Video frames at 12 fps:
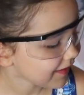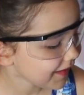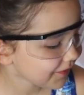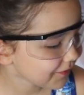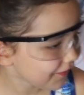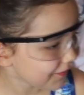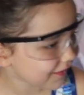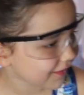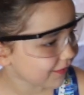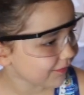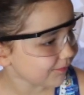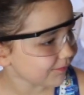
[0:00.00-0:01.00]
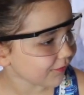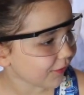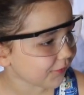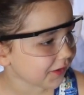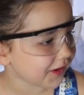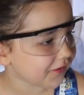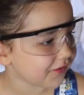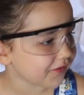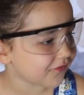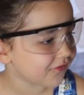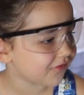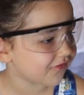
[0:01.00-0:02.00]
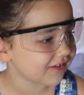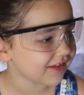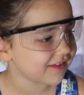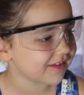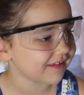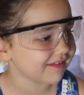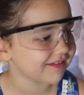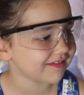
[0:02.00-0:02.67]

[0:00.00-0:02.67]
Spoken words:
It's gonna explode. I heard a fizzing